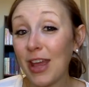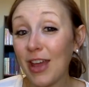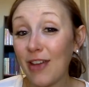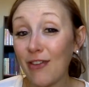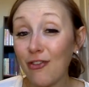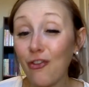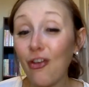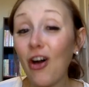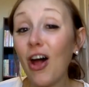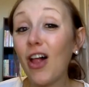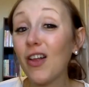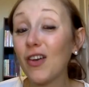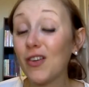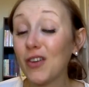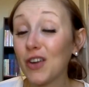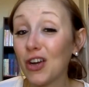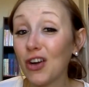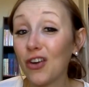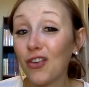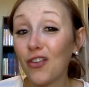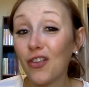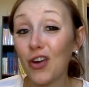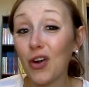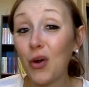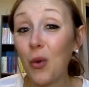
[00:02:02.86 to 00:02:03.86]
have followed
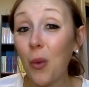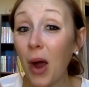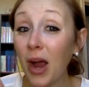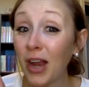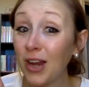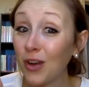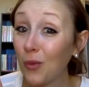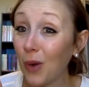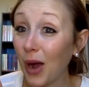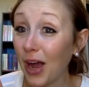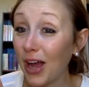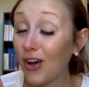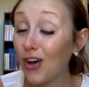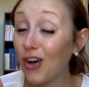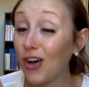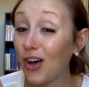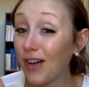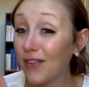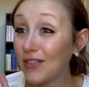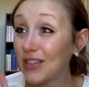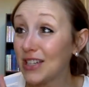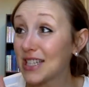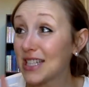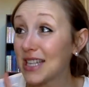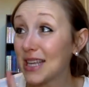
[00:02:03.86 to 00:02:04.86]
her for quite a while,
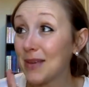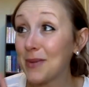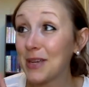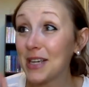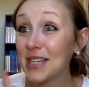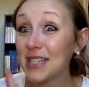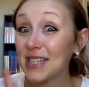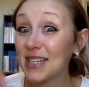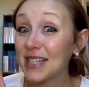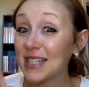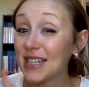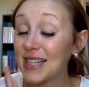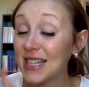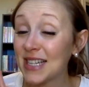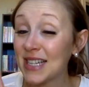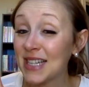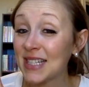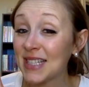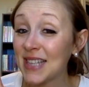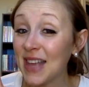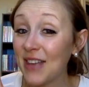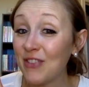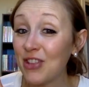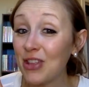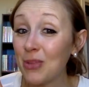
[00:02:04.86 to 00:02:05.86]
obviously, because this
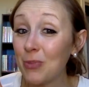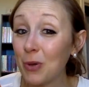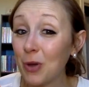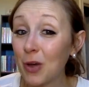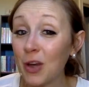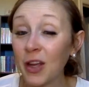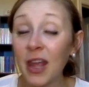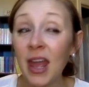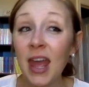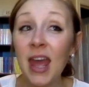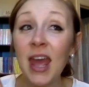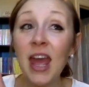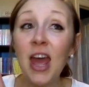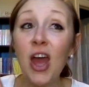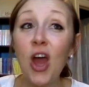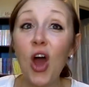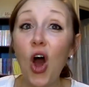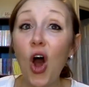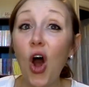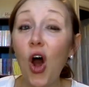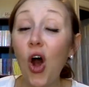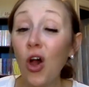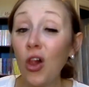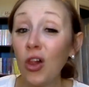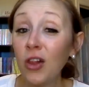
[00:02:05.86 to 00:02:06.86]
is the 7th book.
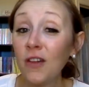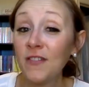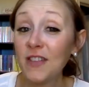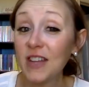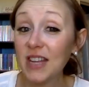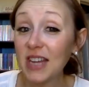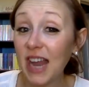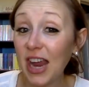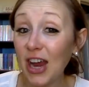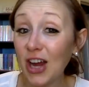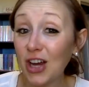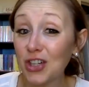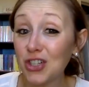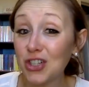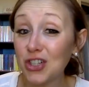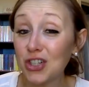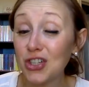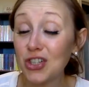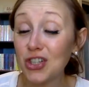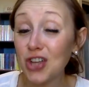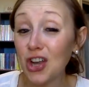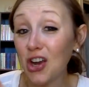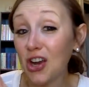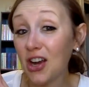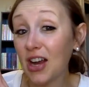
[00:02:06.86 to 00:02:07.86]
All of the
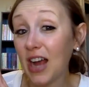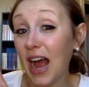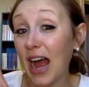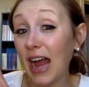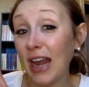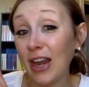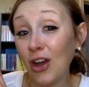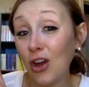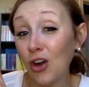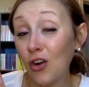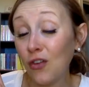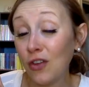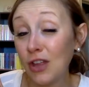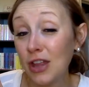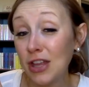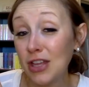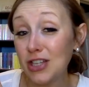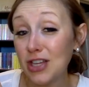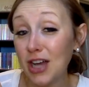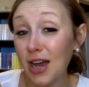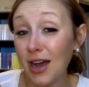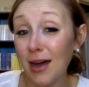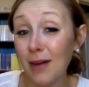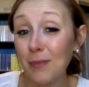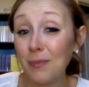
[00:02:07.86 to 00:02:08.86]
characters are kind of over the
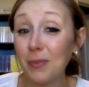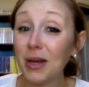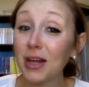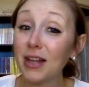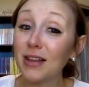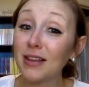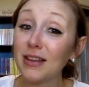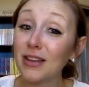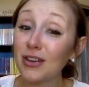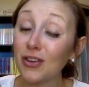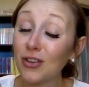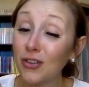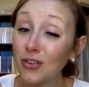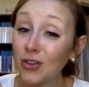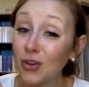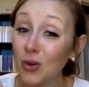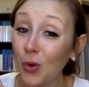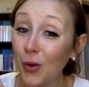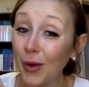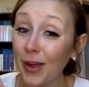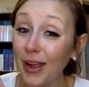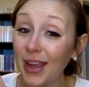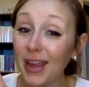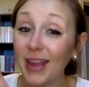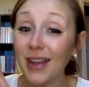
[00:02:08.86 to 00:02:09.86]
top, a little
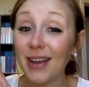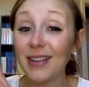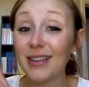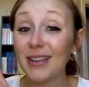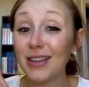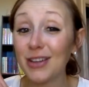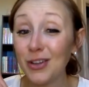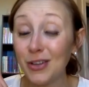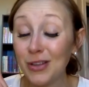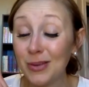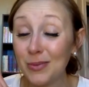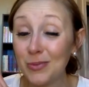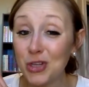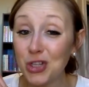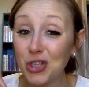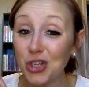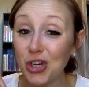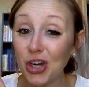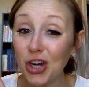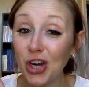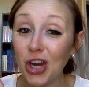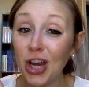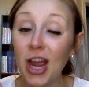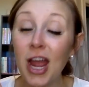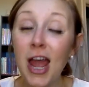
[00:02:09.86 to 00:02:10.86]
annoying, a little
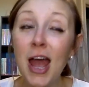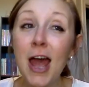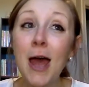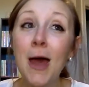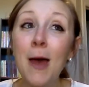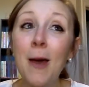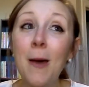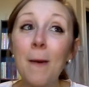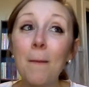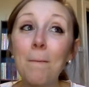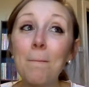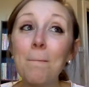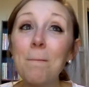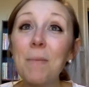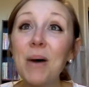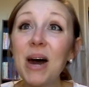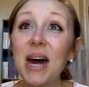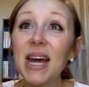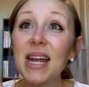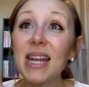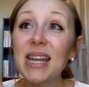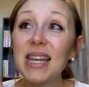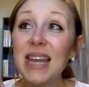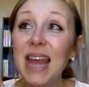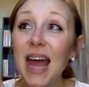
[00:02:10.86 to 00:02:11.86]
immature.
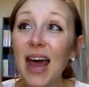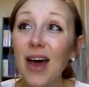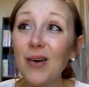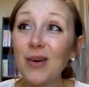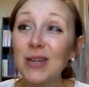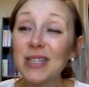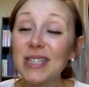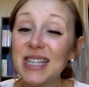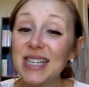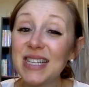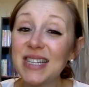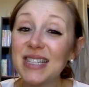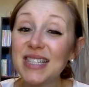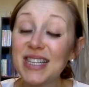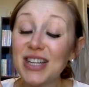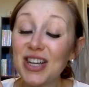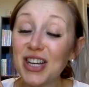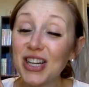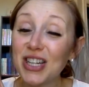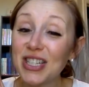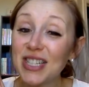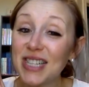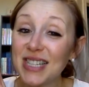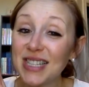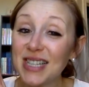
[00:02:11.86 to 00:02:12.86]
But now as this
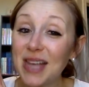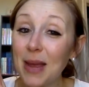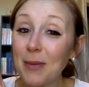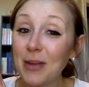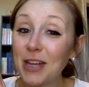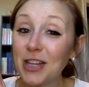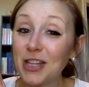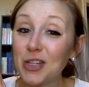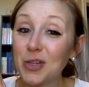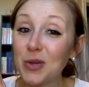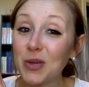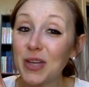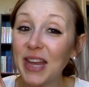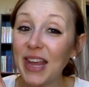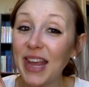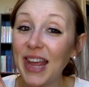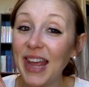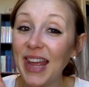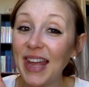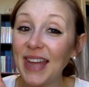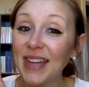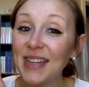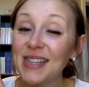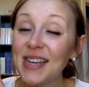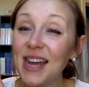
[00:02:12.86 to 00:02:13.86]
series is coming to an
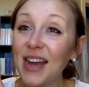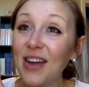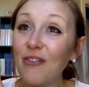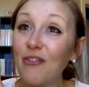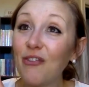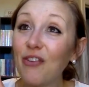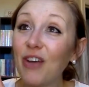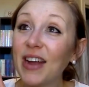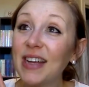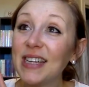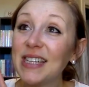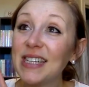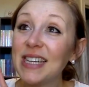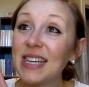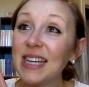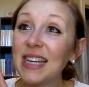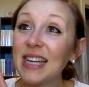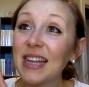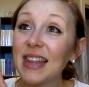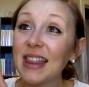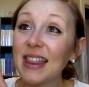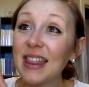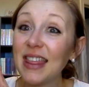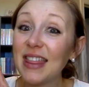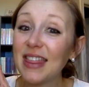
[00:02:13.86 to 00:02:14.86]
end, I'm
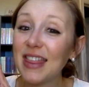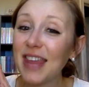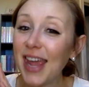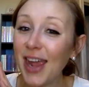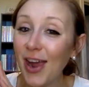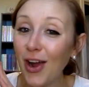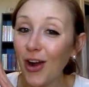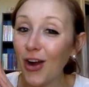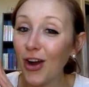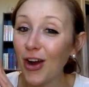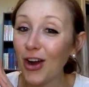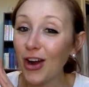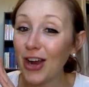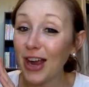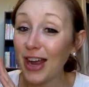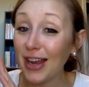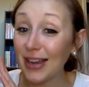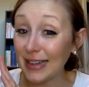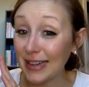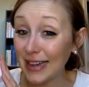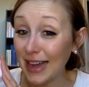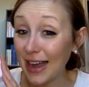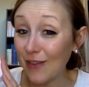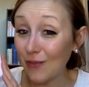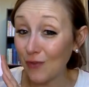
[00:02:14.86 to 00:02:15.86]
finding that they are kind
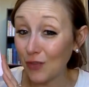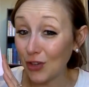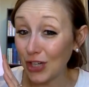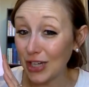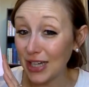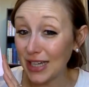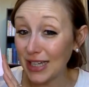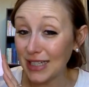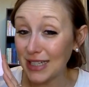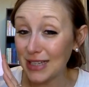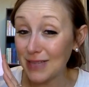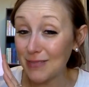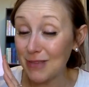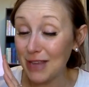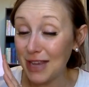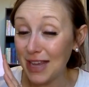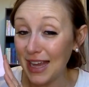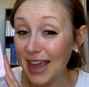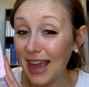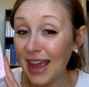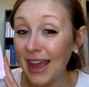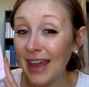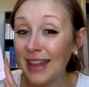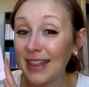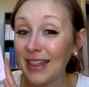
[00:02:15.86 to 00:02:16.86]
of comforting to
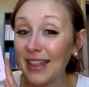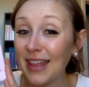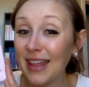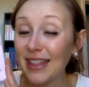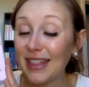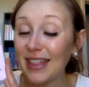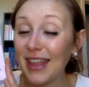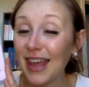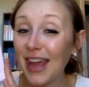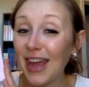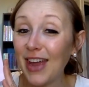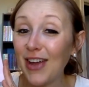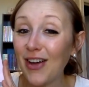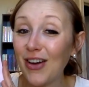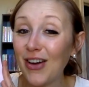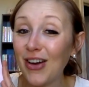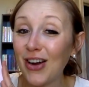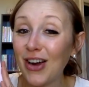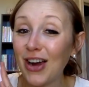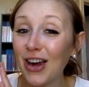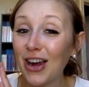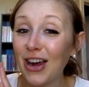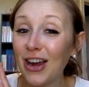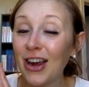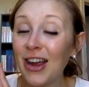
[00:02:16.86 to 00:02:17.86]
me, and that they
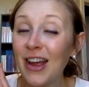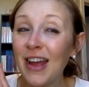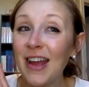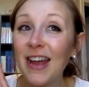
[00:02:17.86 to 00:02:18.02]
are,